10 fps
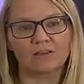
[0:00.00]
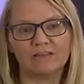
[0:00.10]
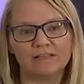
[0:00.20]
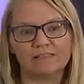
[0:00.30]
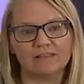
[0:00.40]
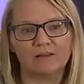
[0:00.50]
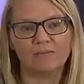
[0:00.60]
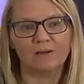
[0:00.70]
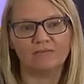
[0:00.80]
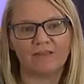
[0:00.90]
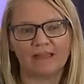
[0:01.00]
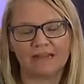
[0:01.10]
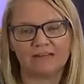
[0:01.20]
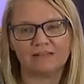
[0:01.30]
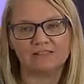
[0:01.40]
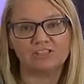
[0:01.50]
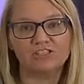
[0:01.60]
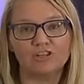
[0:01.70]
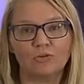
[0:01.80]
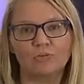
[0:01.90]
gets above 80
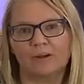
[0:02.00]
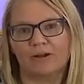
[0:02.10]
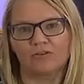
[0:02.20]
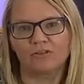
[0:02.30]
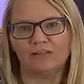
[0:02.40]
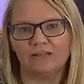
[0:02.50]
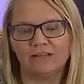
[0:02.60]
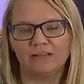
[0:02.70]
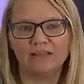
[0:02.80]
so rarely